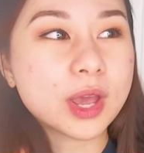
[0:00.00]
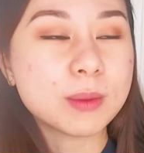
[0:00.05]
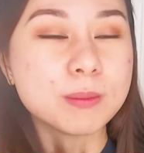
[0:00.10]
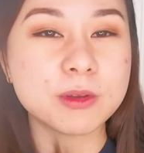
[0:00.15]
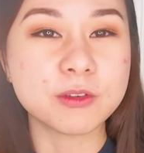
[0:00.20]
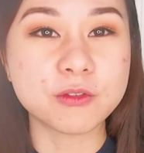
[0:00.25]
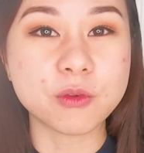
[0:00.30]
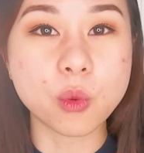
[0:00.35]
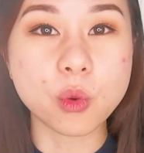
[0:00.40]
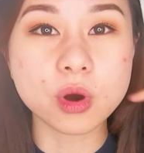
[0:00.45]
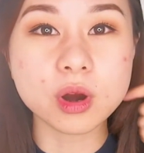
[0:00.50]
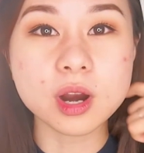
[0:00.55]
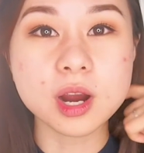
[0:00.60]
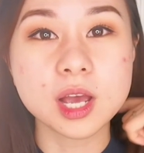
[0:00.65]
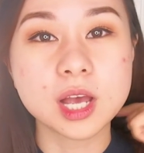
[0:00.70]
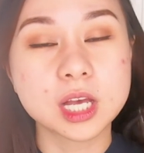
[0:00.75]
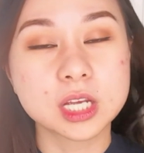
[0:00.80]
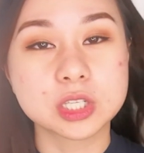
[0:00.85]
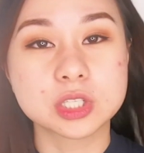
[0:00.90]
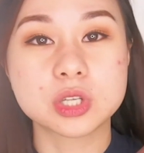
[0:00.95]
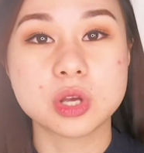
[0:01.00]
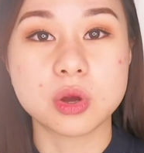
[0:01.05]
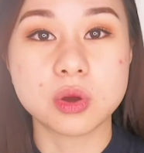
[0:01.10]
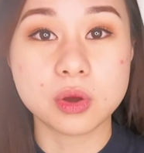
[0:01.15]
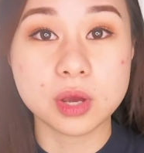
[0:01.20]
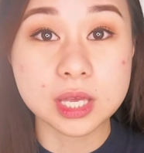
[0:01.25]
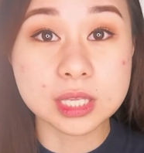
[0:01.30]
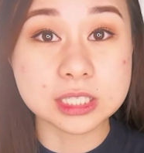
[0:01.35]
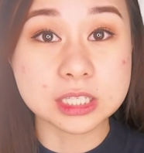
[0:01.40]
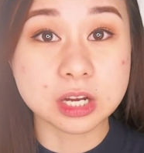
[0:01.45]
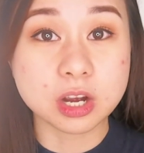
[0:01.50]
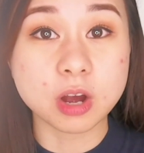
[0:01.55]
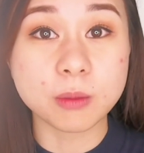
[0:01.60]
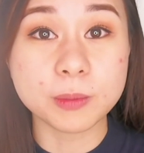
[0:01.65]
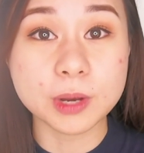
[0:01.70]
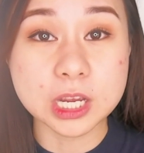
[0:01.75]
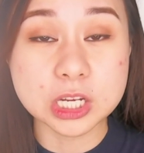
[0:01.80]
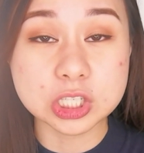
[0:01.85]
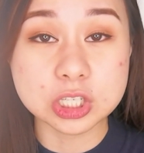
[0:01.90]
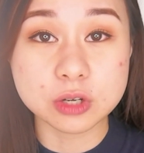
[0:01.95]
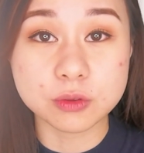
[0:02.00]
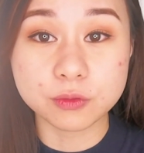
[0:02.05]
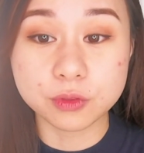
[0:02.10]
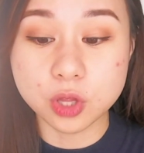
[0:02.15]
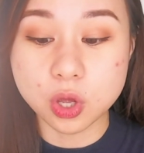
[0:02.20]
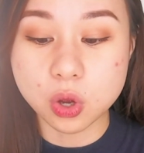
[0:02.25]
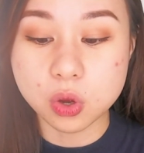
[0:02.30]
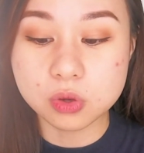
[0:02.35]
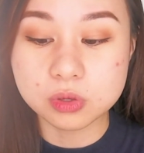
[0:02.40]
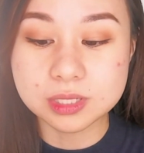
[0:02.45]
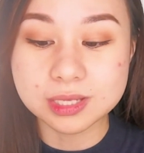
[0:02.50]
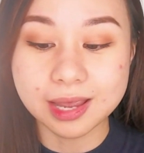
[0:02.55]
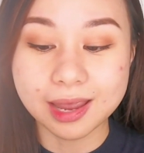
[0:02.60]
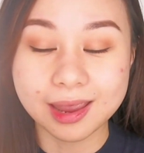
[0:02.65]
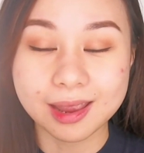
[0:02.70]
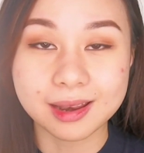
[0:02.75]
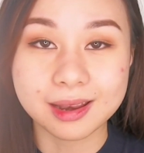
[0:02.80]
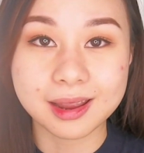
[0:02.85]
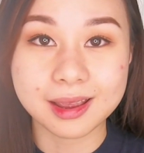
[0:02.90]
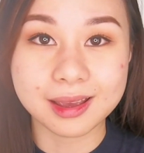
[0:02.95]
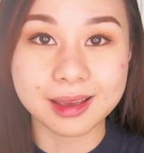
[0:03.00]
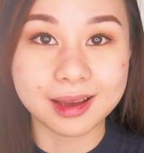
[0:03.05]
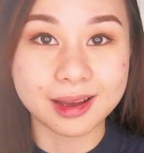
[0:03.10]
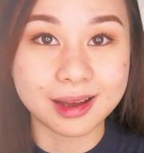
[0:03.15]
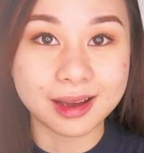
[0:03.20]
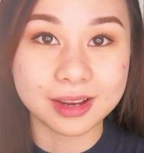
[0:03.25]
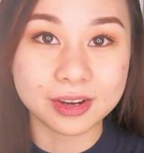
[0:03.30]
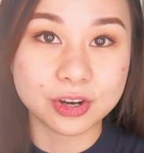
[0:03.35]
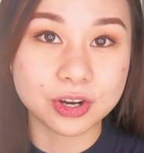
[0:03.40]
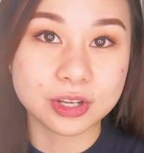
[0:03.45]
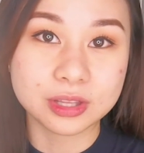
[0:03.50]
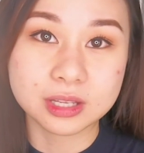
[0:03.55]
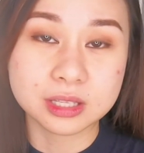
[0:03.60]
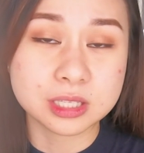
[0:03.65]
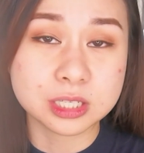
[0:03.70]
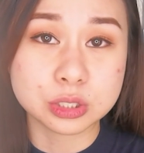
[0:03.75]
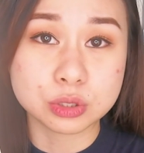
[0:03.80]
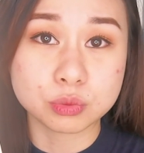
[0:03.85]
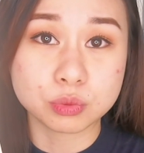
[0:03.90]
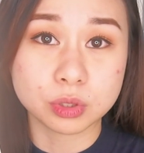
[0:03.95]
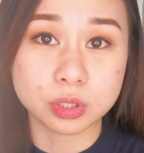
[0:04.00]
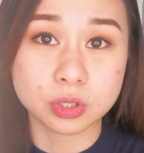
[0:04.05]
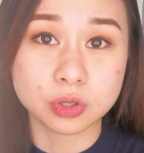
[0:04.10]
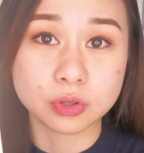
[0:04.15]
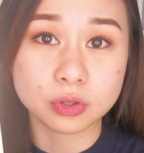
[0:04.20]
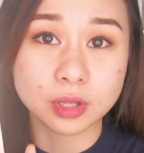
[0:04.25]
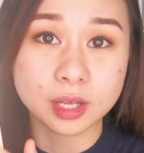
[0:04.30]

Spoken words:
before. So it's a combination of those, and I heard that this is really good.